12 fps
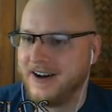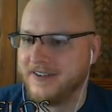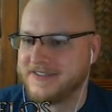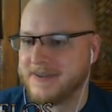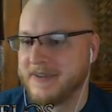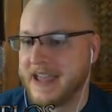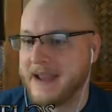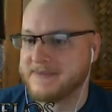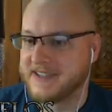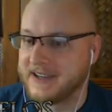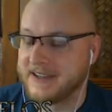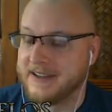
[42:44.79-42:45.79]
some games,
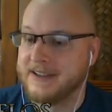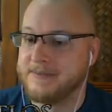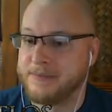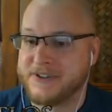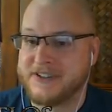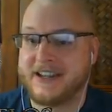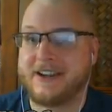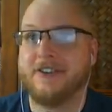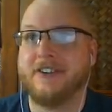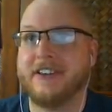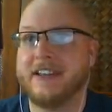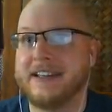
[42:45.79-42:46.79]
like
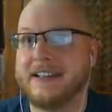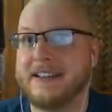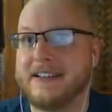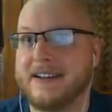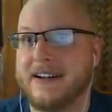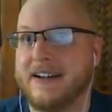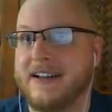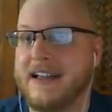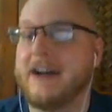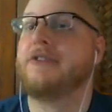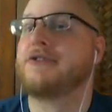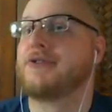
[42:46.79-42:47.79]
particularly
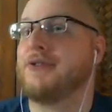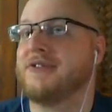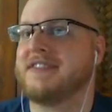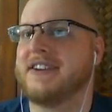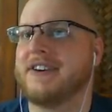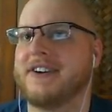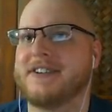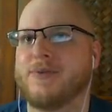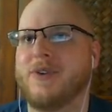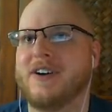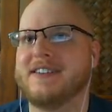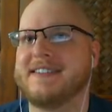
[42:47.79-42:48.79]
Elder Scrolls series,
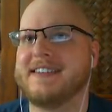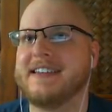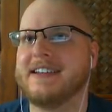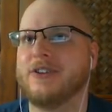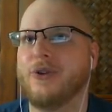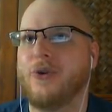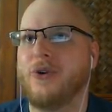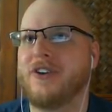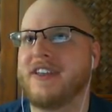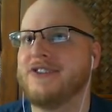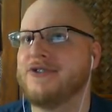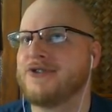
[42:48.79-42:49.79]
was the lore
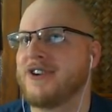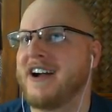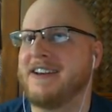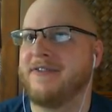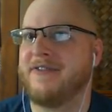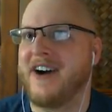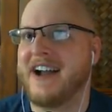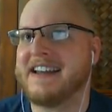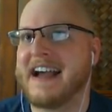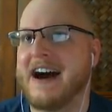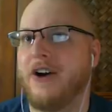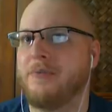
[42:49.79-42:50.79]
that you tried to find
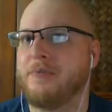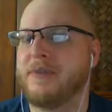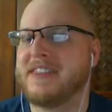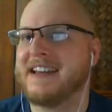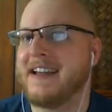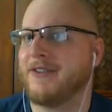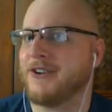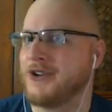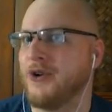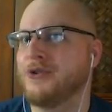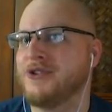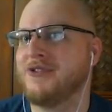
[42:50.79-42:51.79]
out, but they never
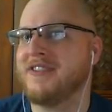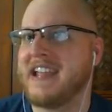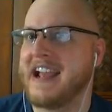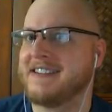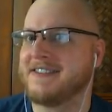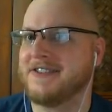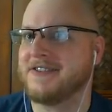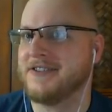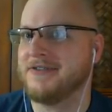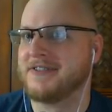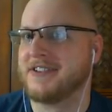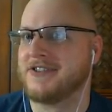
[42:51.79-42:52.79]
told you the answers
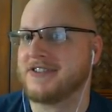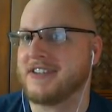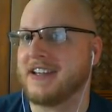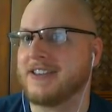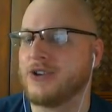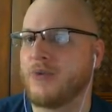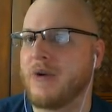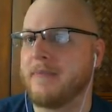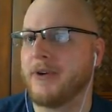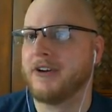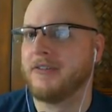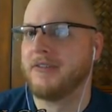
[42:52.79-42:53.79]
to, such as like the
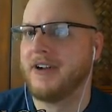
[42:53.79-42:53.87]
Dwemer